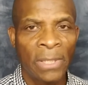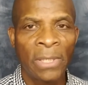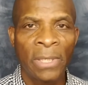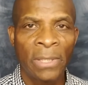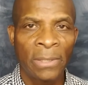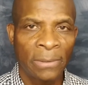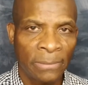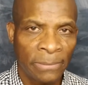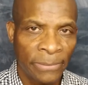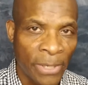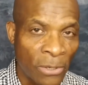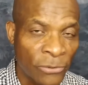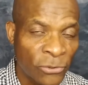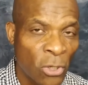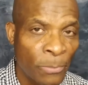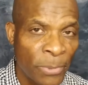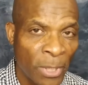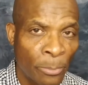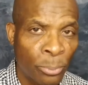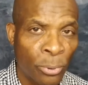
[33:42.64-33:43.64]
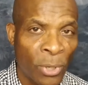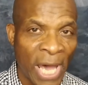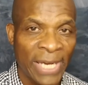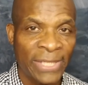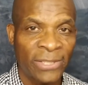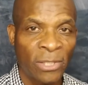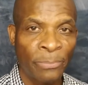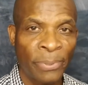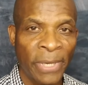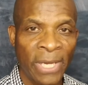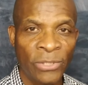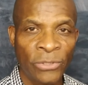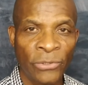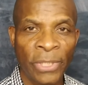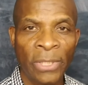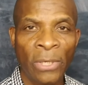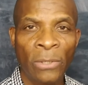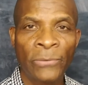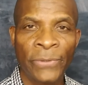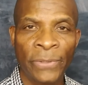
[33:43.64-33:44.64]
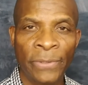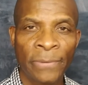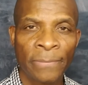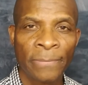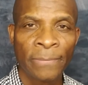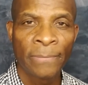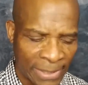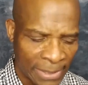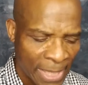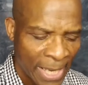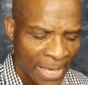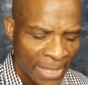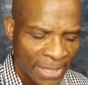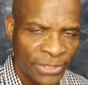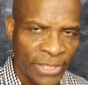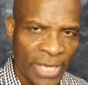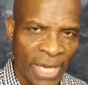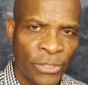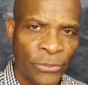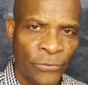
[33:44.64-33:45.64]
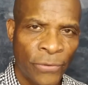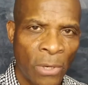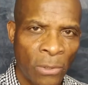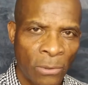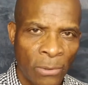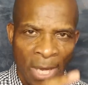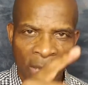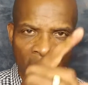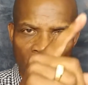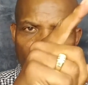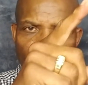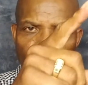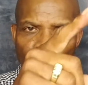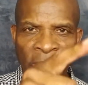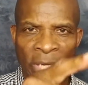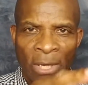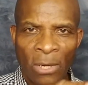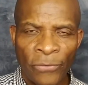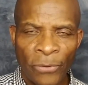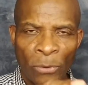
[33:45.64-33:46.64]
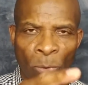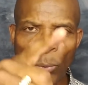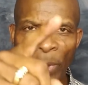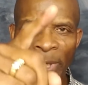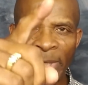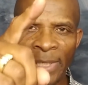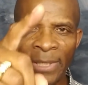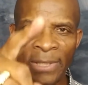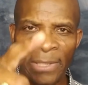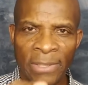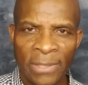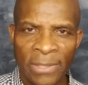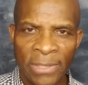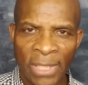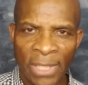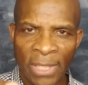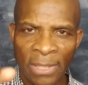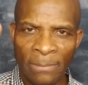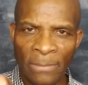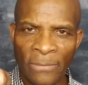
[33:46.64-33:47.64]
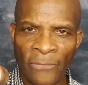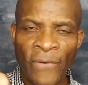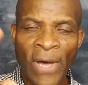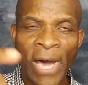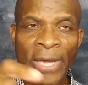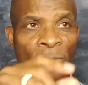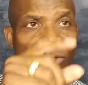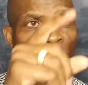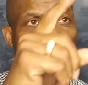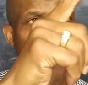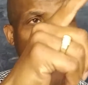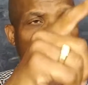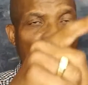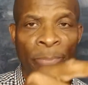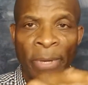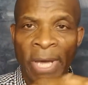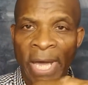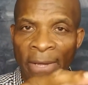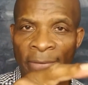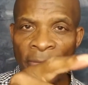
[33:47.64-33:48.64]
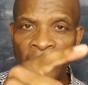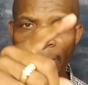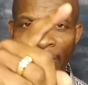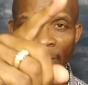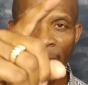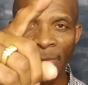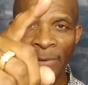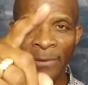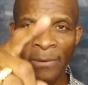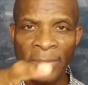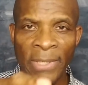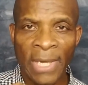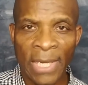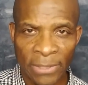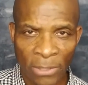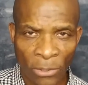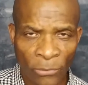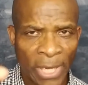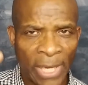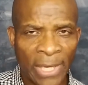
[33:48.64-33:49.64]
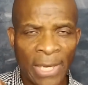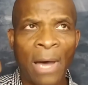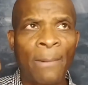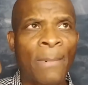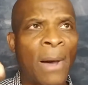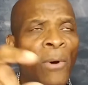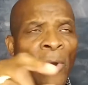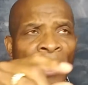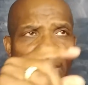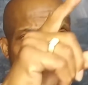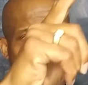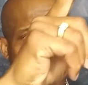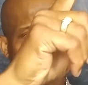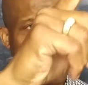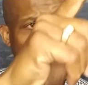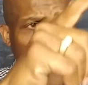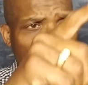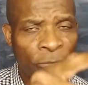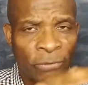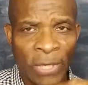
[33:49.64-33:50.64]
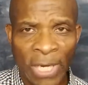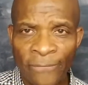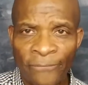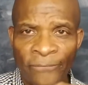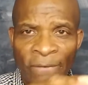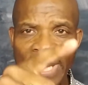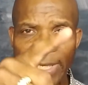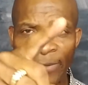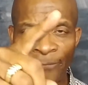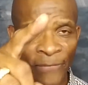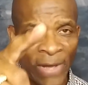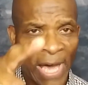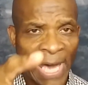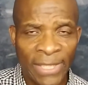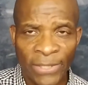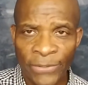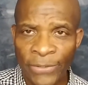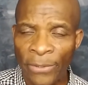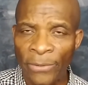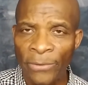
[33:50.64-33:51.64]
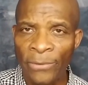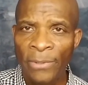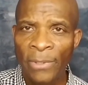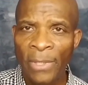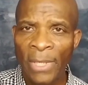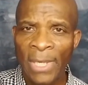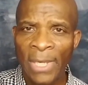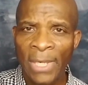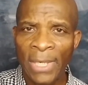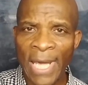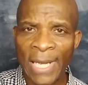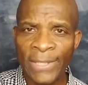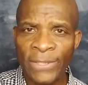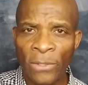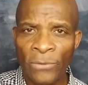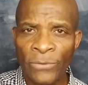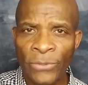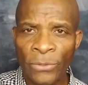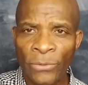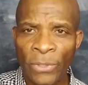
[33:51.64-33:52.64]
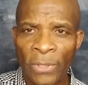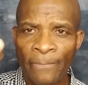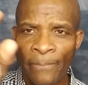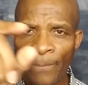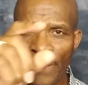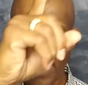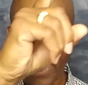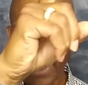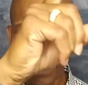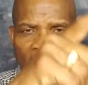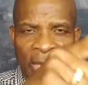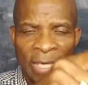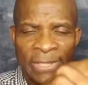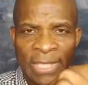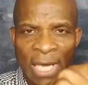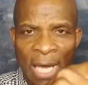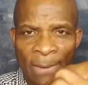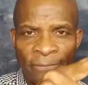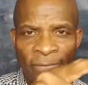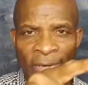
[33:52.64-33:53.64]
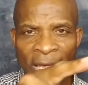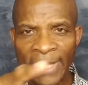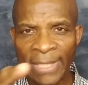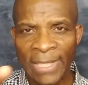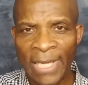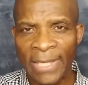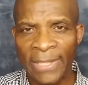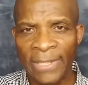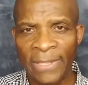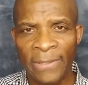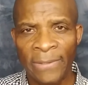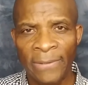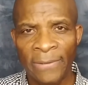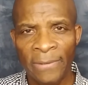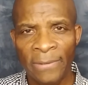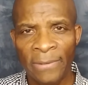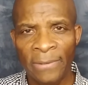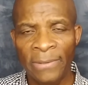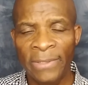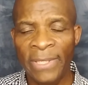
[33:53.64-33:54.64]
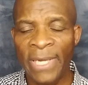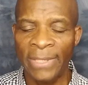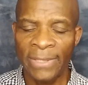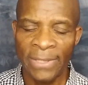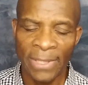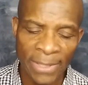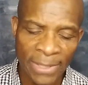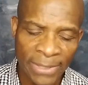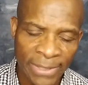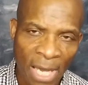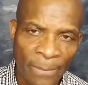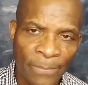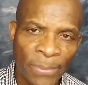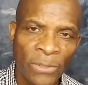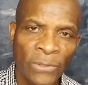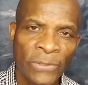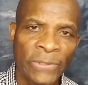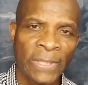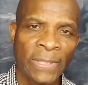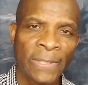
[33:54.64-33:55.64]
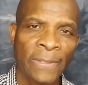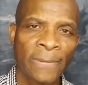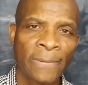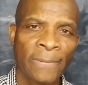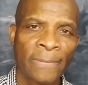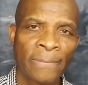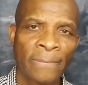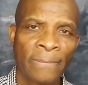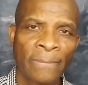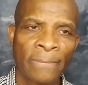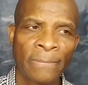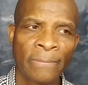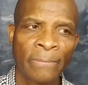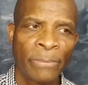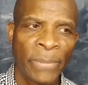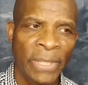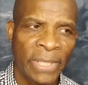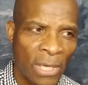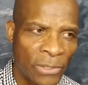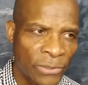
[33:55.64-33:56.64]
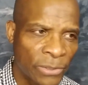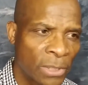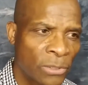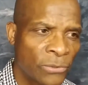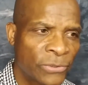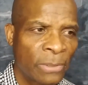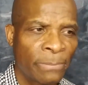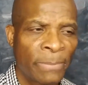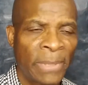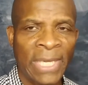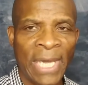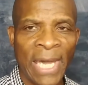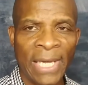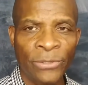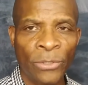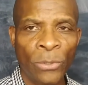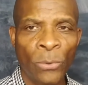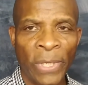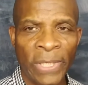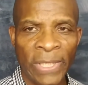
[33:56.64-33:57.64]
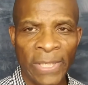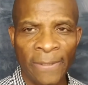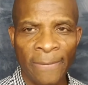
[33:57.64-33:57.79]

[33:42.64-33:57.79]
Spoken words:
There's going to be a price to pay as you get older. Stand strong. Be on the winning team. Find your career path. Yes, okay. I'm okay with you trying to find it. Find it, though. Latch onto it and stop flatlining. Yes, stop losing. Because losing begets quitting.